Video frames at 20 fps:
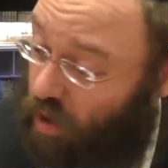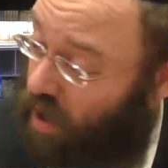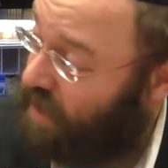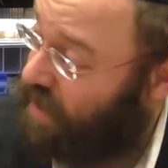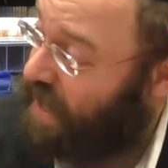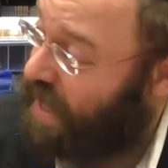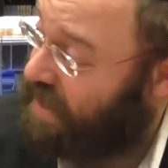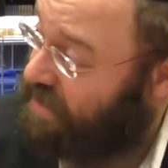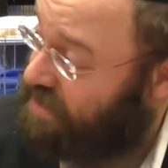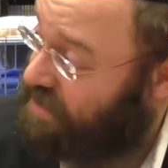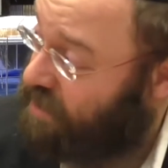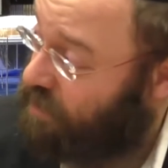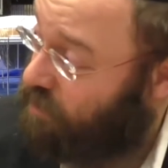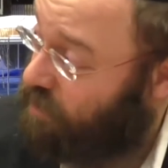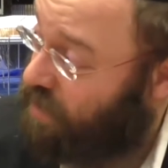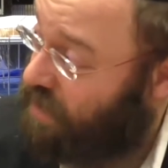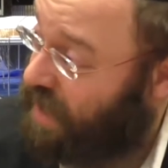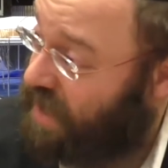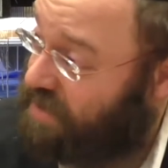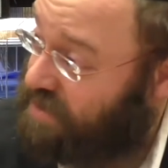wine it has to
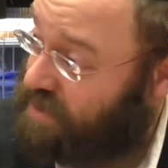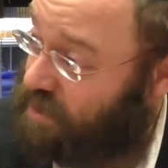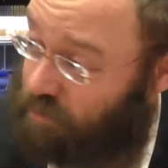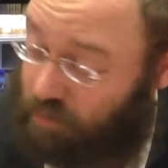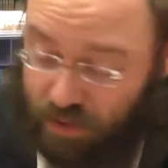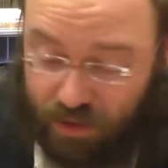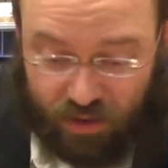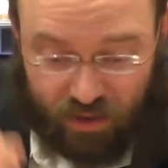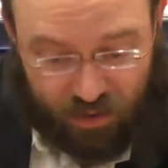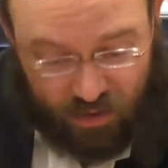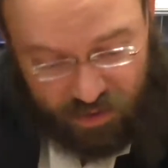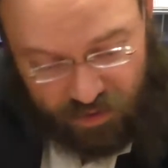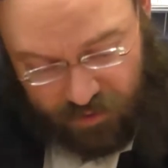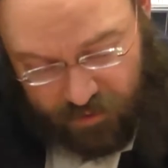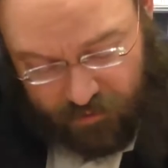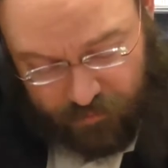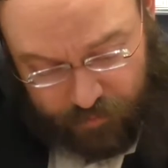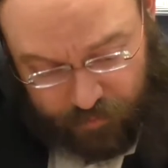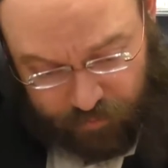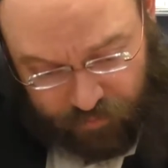be, it has to be,
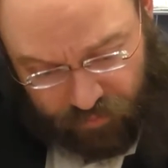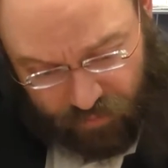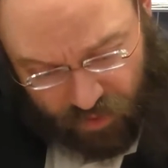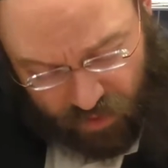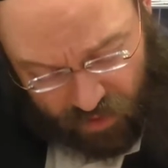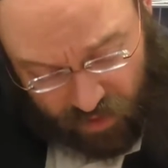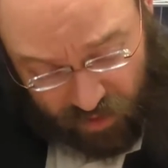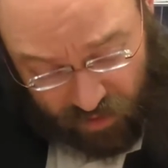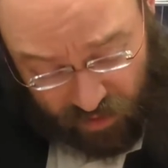uh,